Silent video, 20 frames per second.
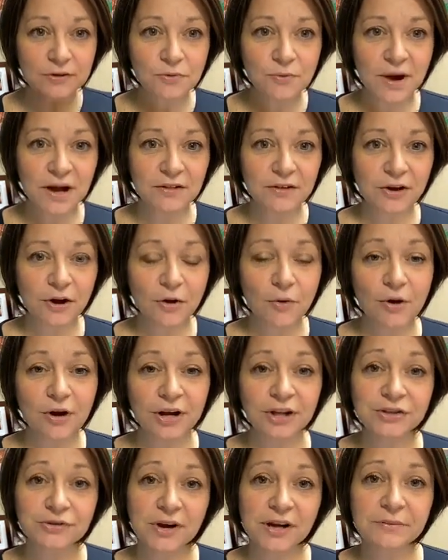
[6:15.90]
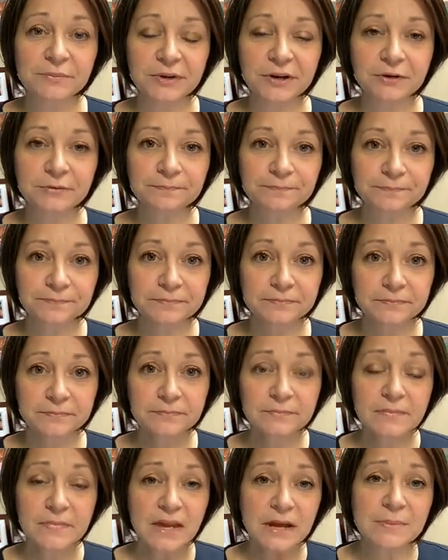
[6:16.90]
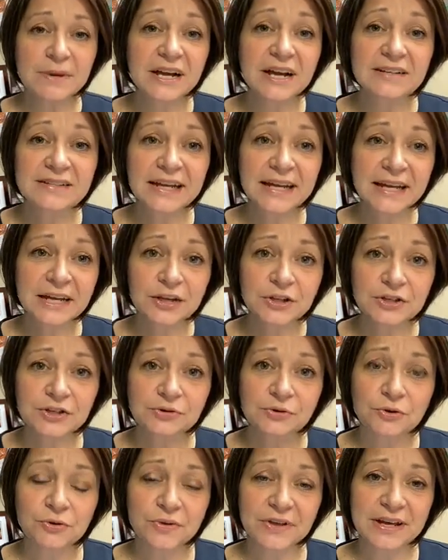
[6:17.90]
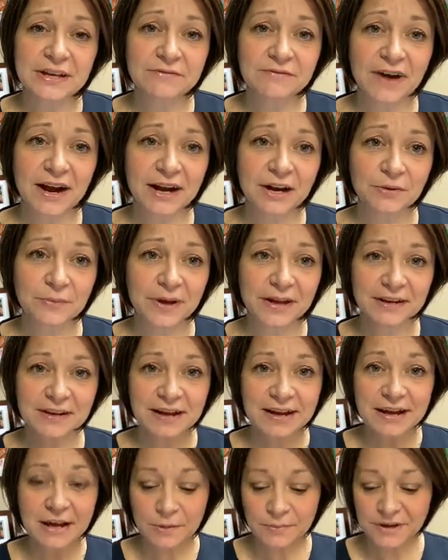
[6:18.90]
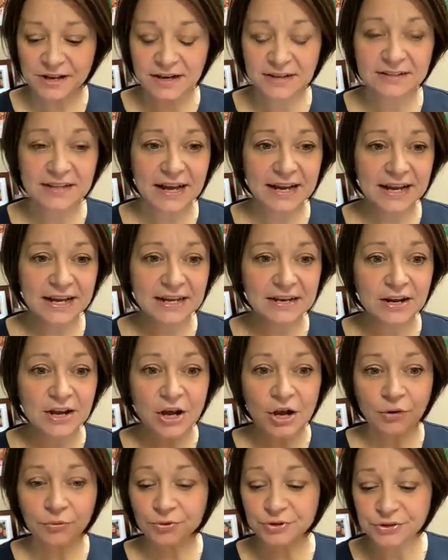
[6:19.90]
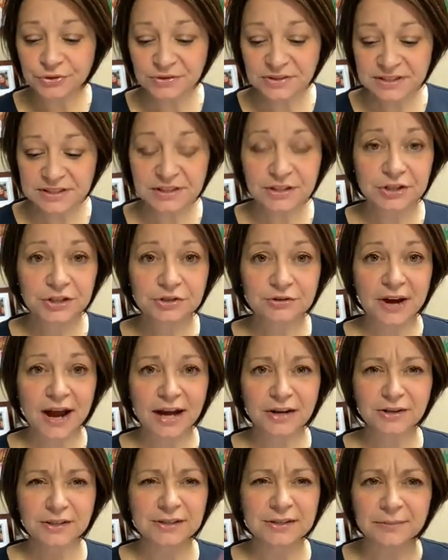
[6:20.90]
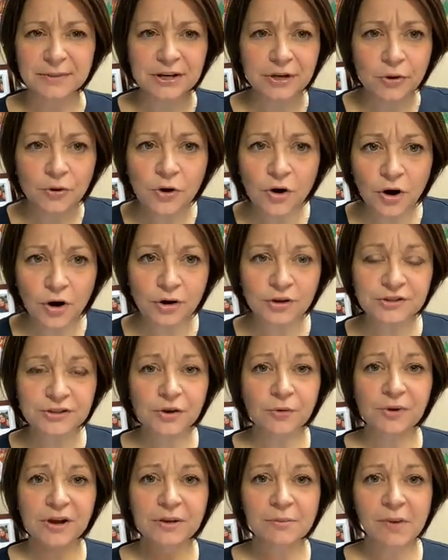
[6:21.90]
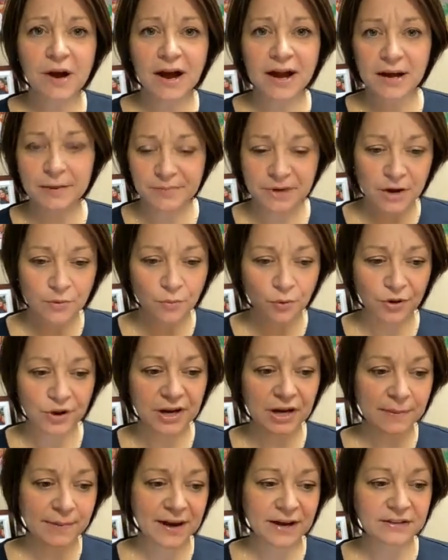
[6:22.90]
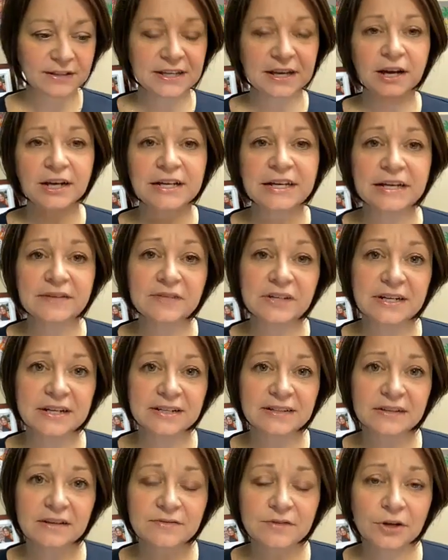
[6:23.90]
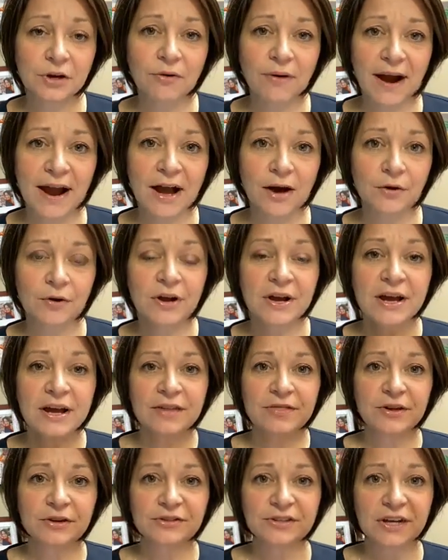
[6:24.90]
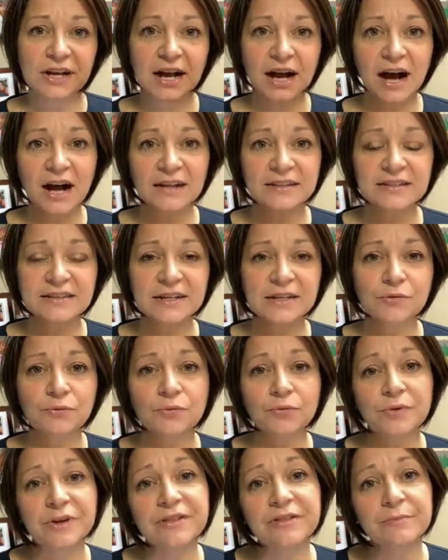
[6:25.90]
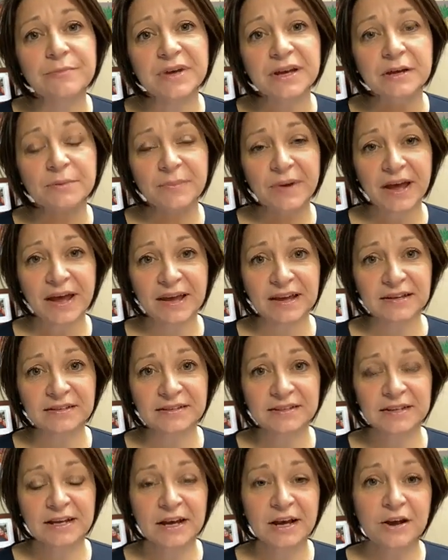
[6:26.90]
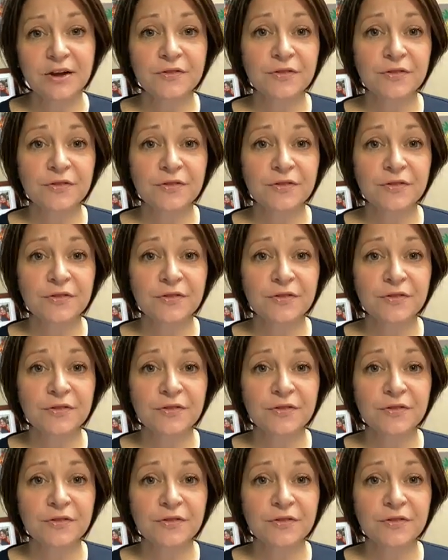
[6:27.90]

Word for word: a little while ago on a treadmill because I can control the environment, because I can reduce the distractions. I mean, no cars going by, I'm not worried about the unevenness of the ground. There's a constant rhythmic pace.